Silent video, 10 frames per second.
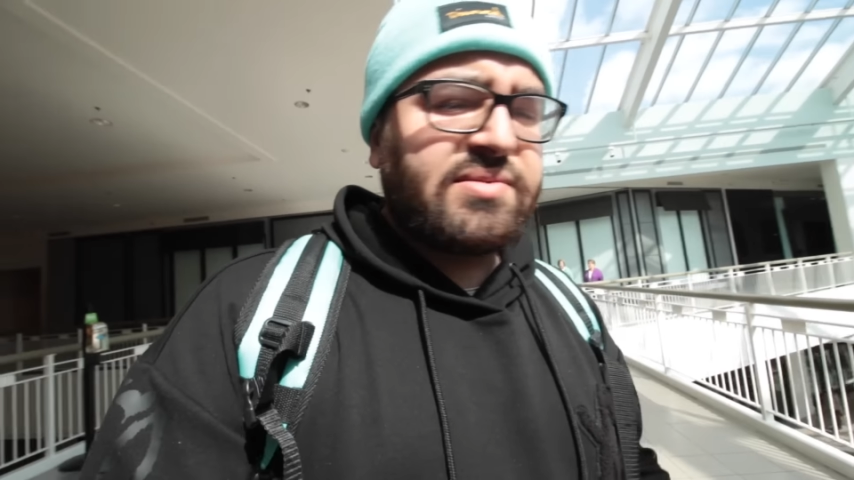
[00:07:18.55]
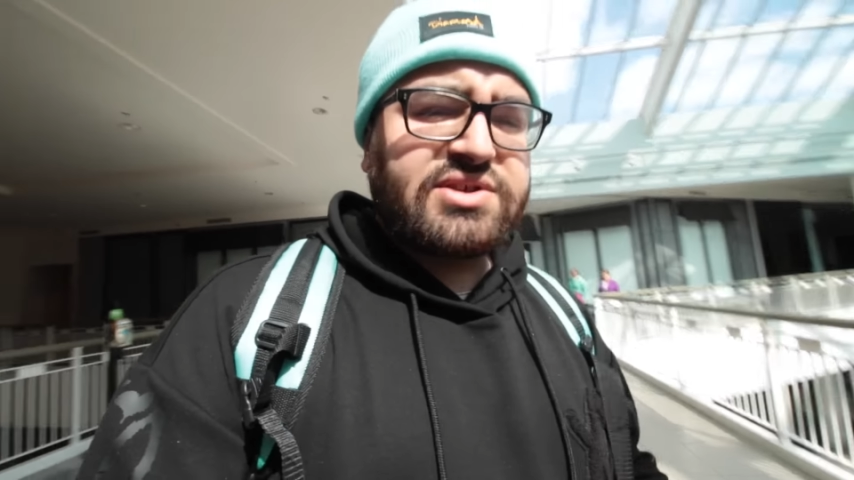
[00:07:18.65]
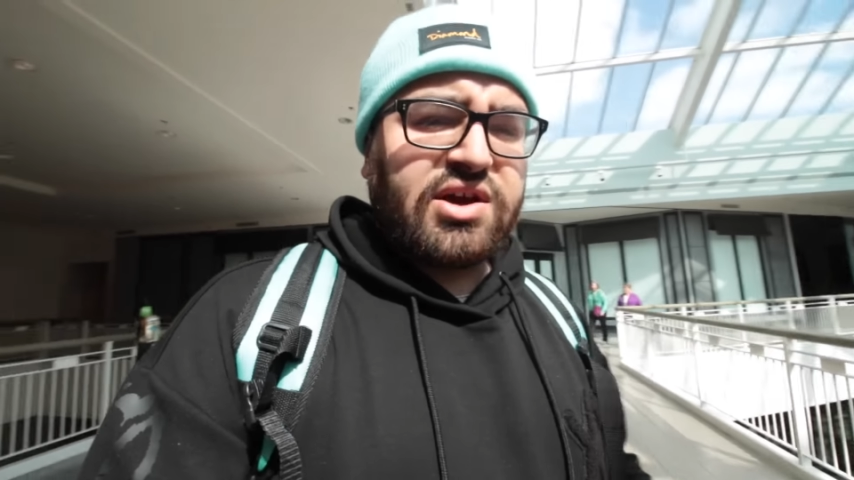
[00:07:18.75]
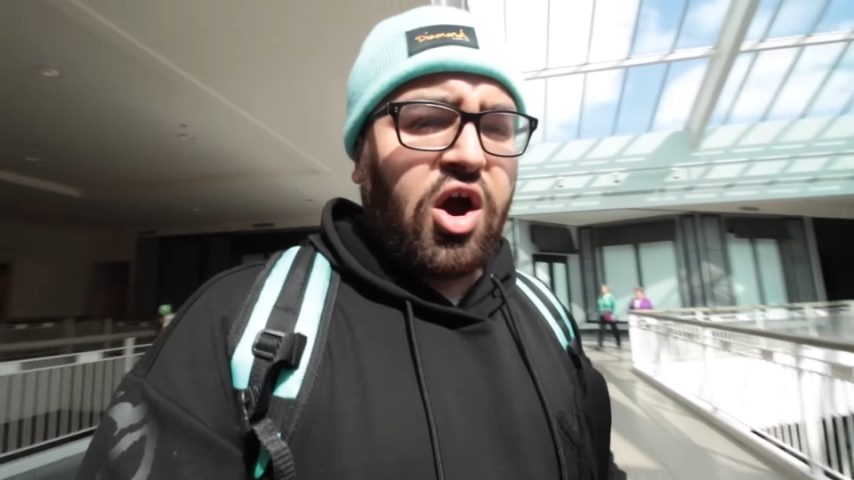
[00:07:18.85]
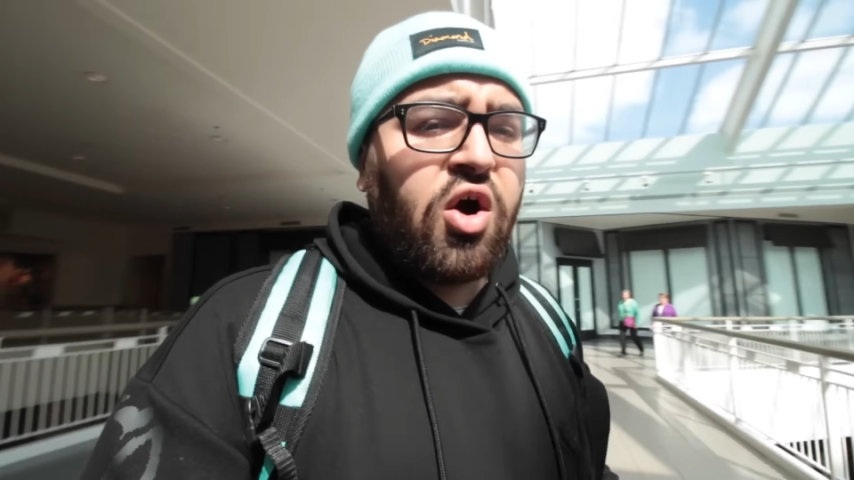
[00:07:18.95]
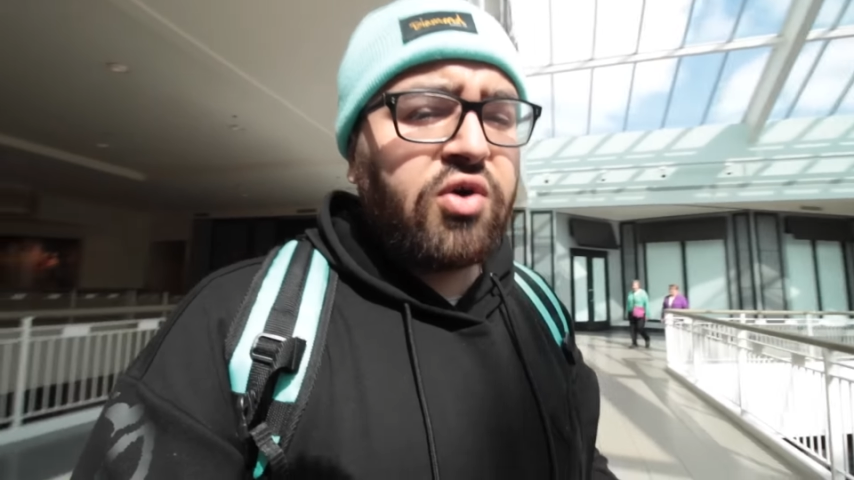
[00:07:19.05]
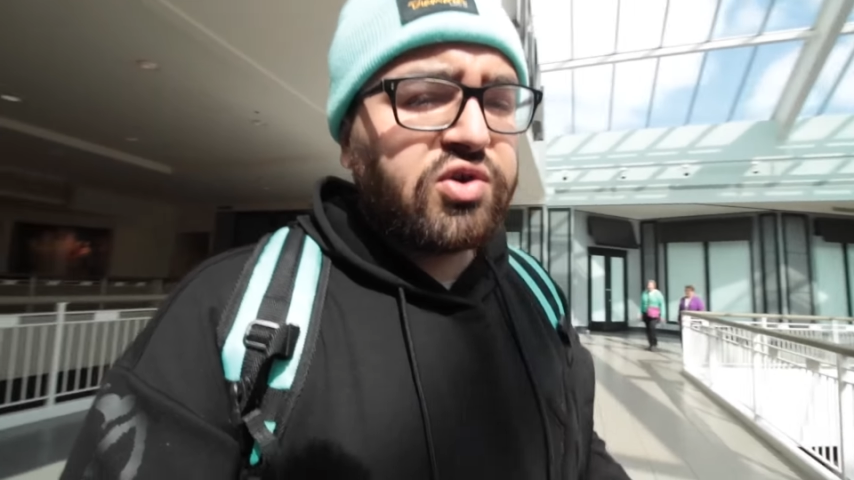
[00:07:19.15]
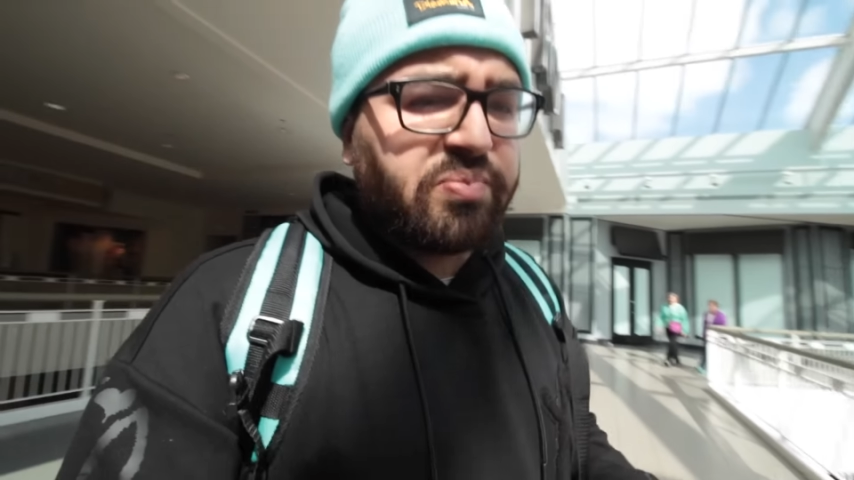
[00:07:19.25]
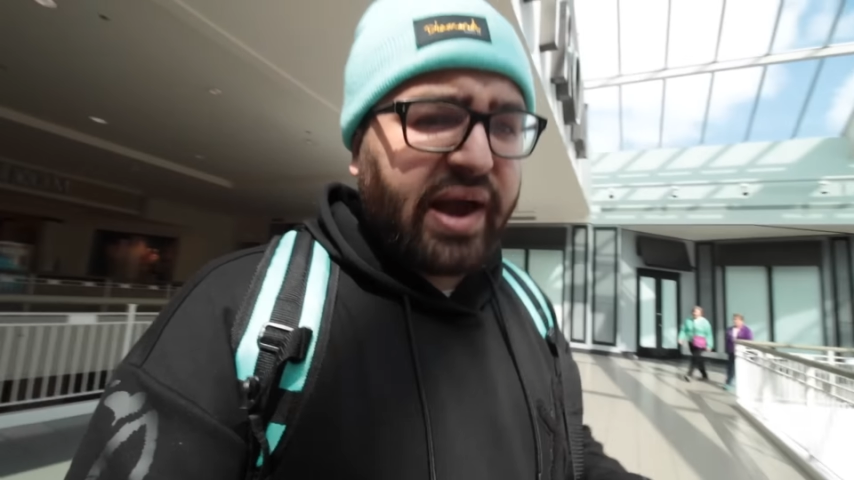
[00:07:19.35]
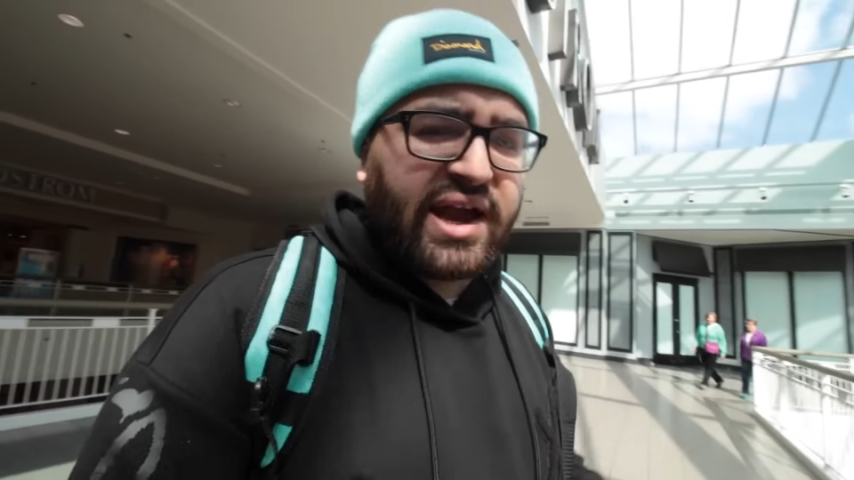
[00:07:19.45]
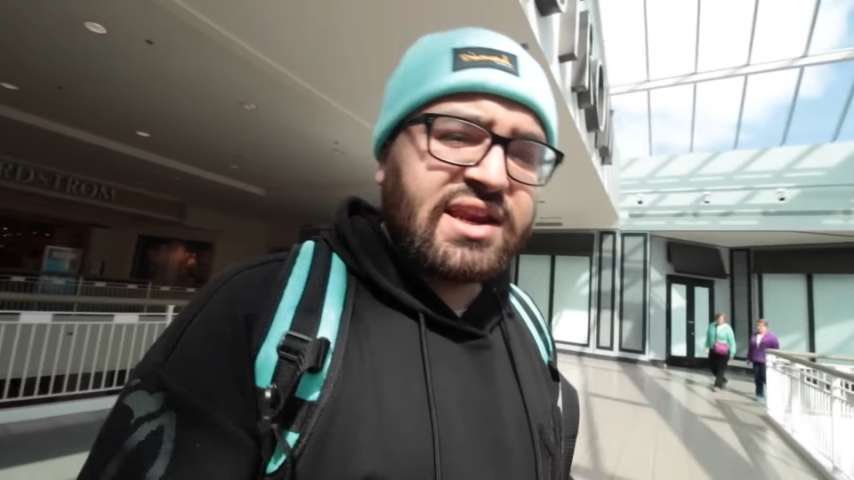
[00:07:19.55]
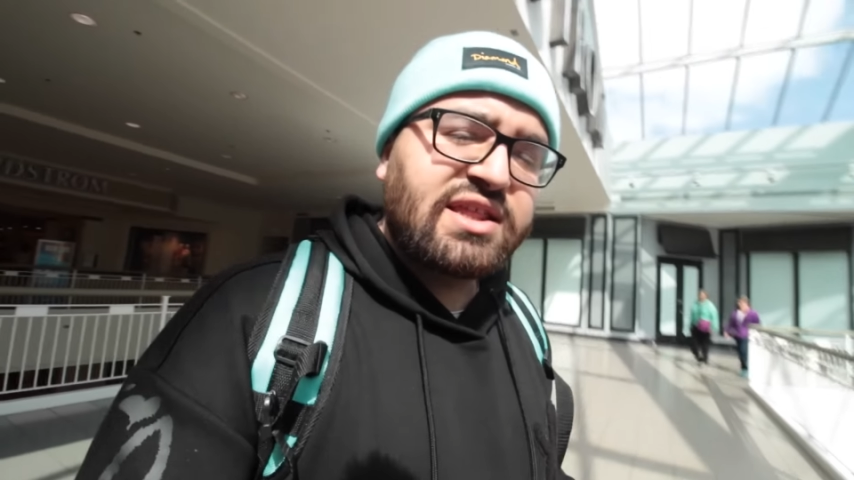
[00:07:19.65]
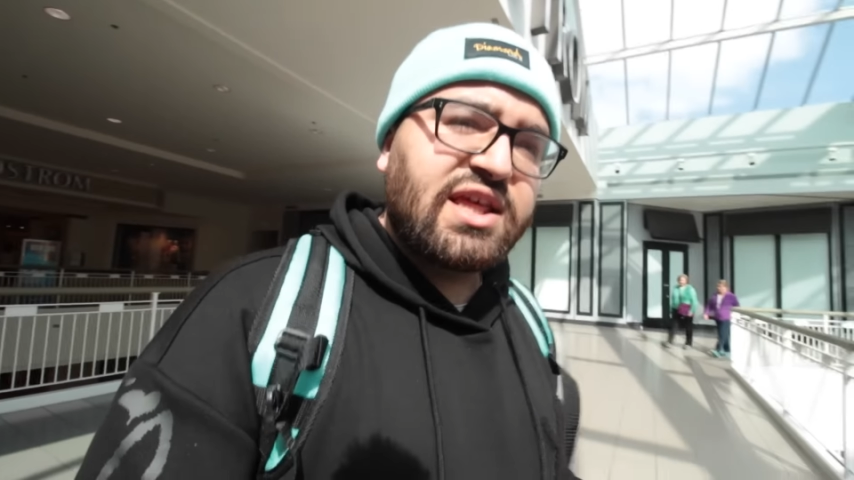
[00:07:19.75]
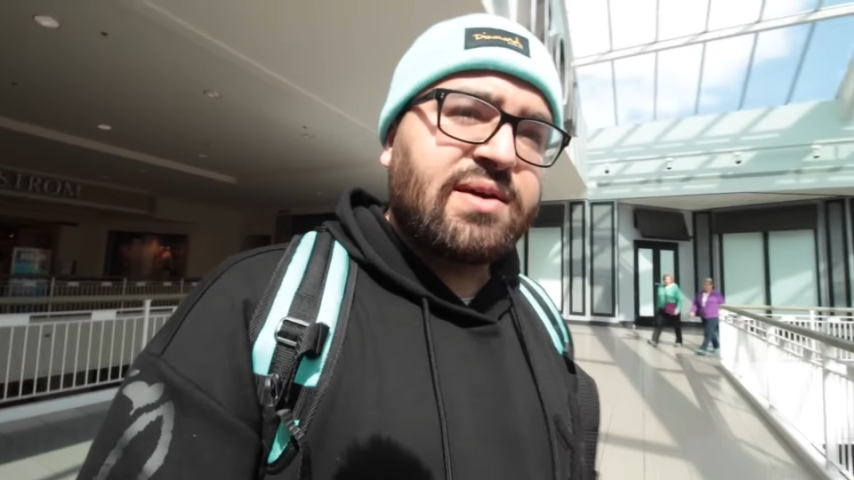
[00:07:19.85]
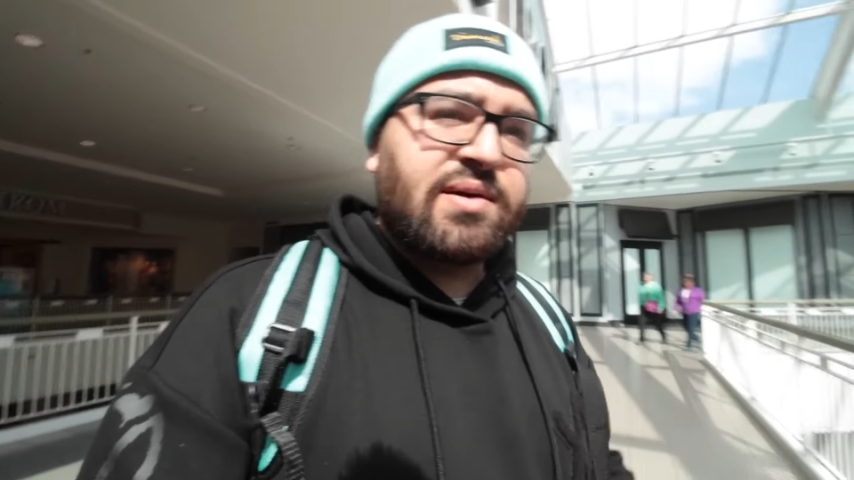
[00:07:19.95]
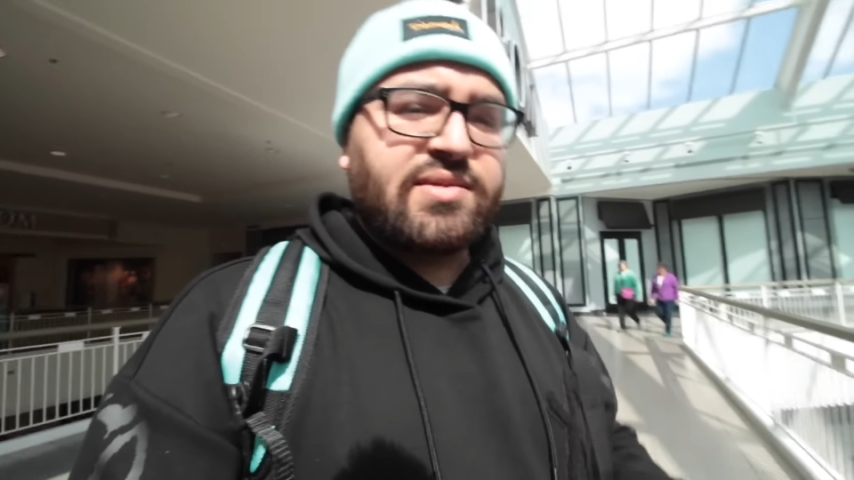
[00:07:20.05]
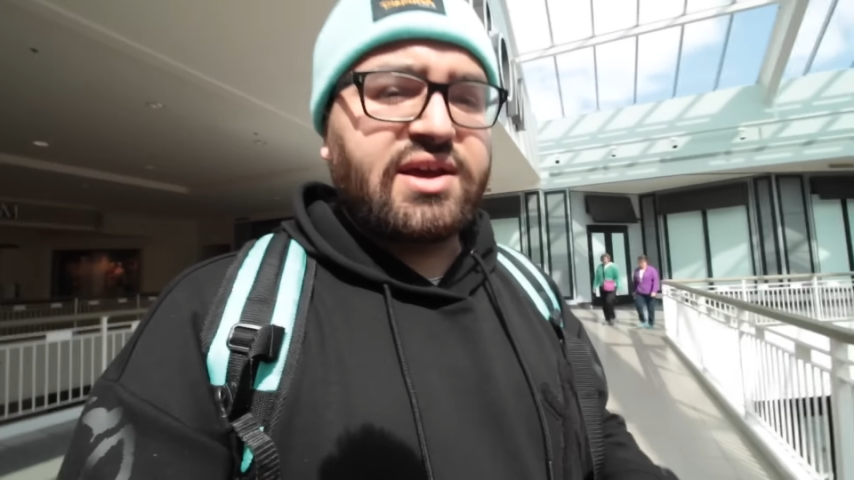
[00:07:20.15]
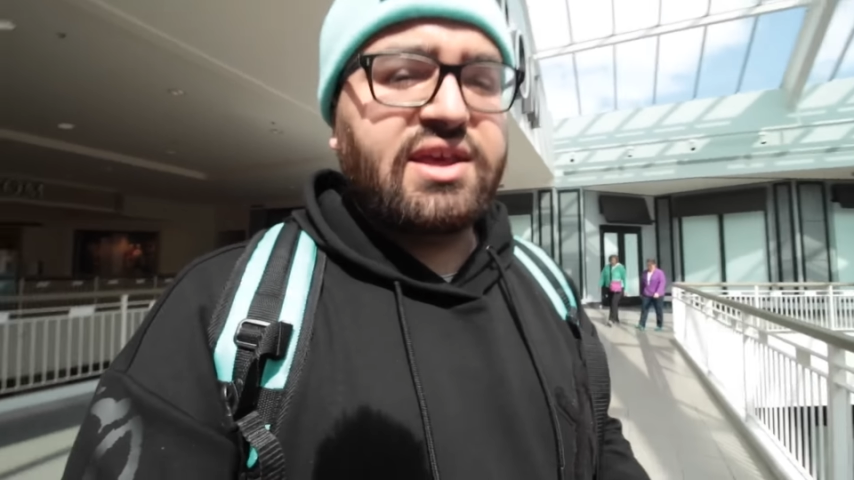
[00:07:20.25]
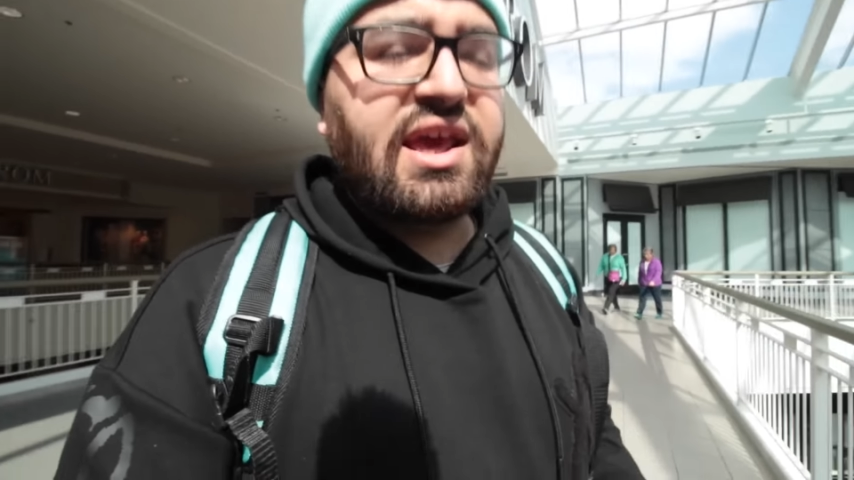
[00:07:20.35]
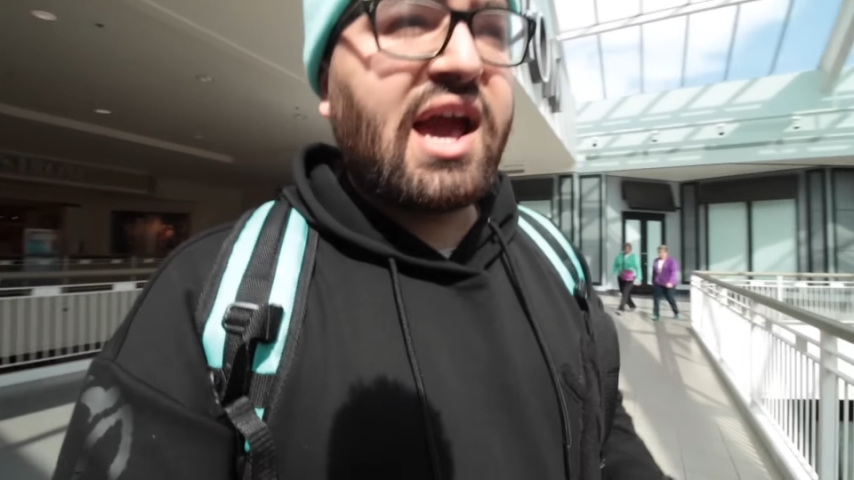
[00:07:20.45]
He's like, oh, you painted them? I'm
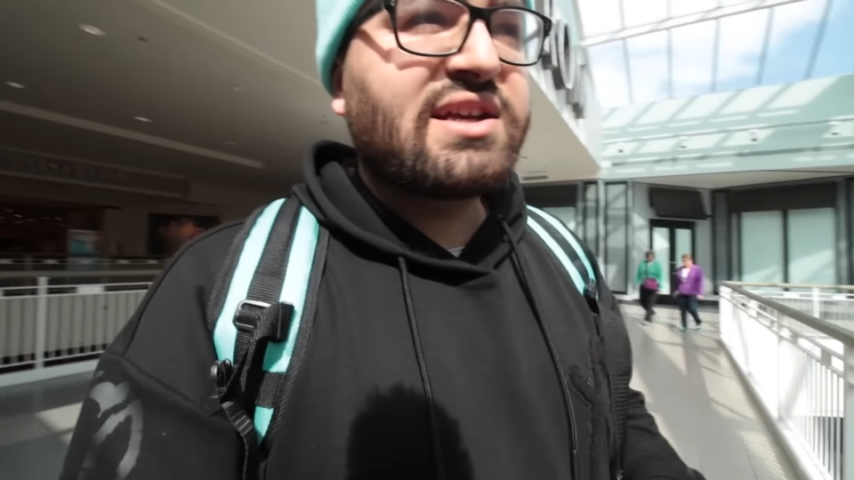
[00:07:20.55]
like, yeah.